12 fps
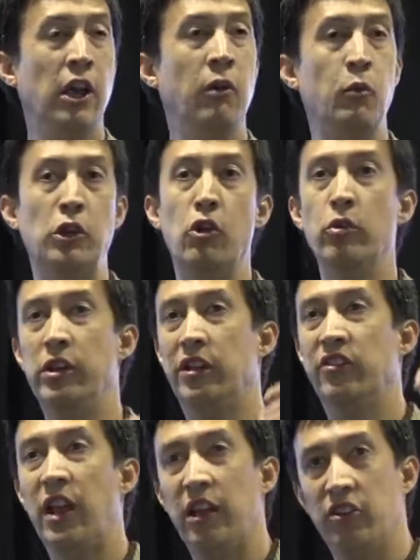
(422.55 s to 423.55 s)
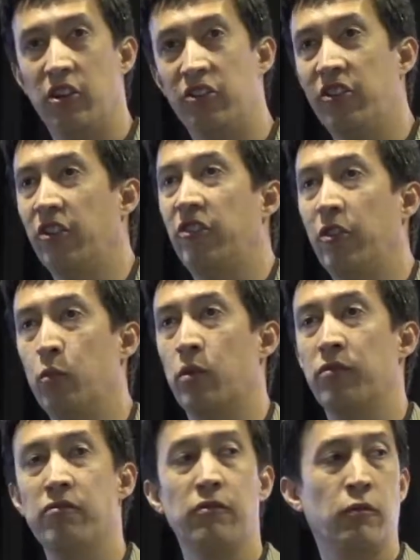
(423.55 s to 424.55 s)
and we know the exact distance
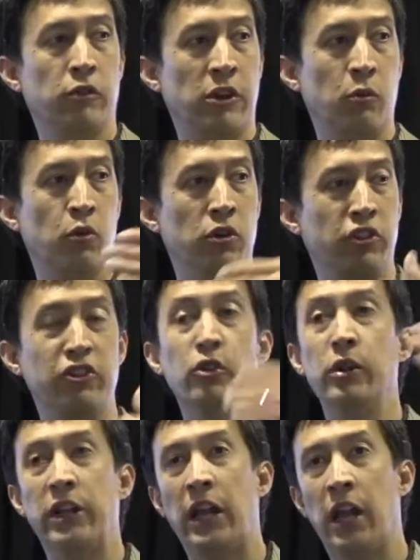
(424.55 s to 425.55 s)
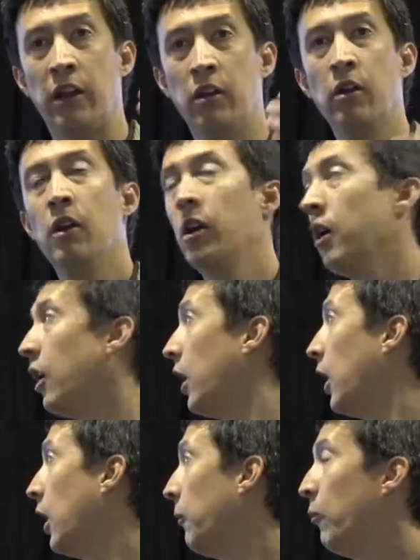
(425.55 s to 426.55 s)
that we're shooting at,
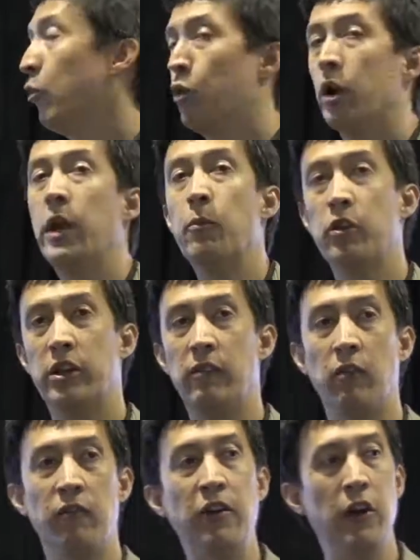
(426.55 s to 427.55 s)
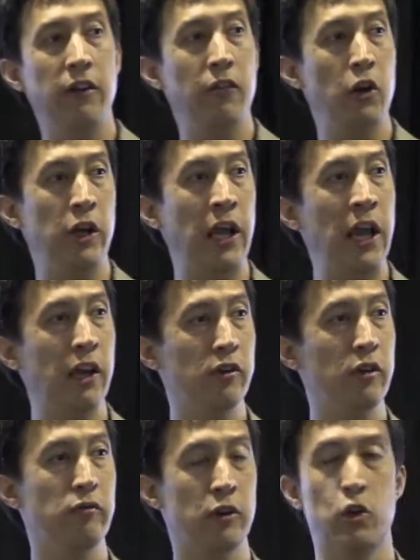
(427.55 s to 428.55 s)
we're able to give a very, very
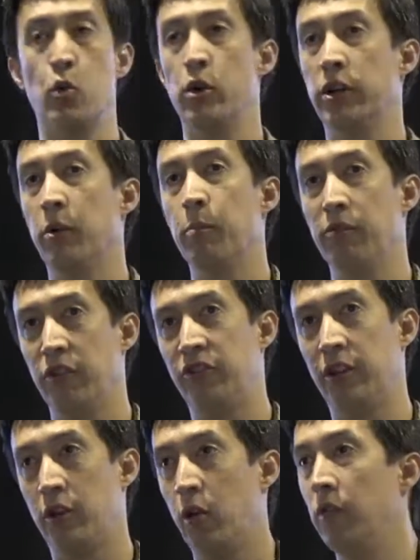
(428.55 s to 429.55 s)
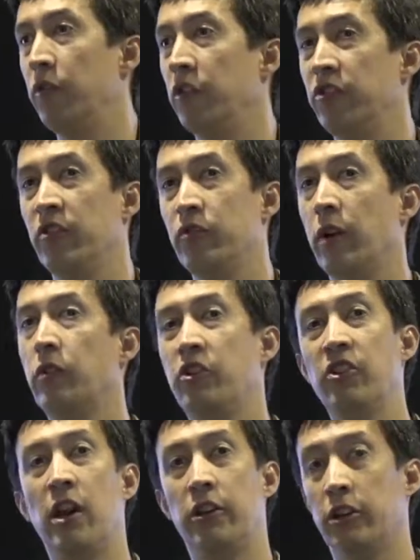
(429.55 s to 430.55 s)
accurate recording of ballistic coefficient for every
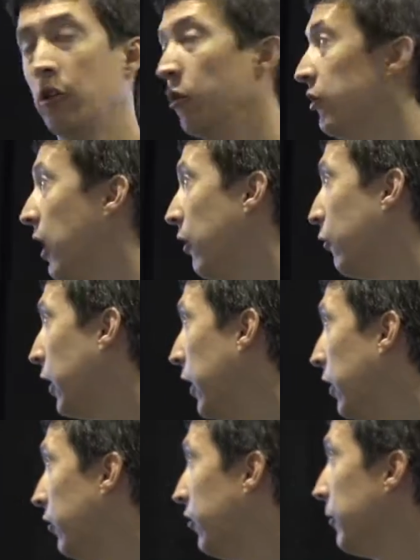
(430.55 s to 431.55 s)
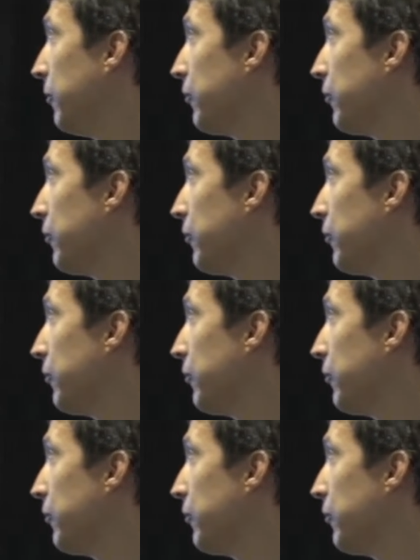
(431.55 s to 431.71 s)
shot that goes down range.